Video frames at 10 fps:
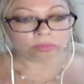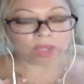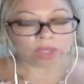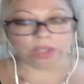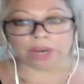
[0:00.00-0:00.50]

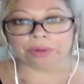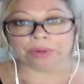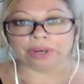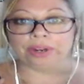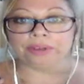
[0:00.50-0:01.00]

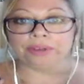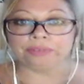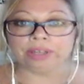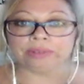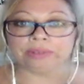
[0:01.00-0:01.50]
lower
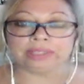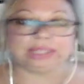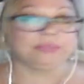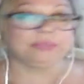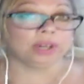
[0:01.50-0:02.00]
frequency
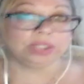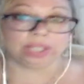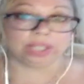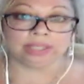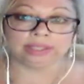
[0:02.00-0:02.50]

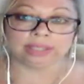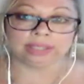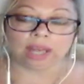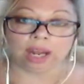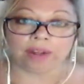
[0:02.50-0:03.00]
versions
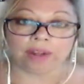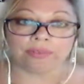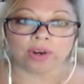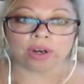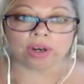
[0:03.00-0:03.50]
of
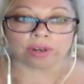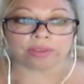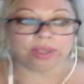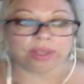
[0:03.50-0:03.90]
Earth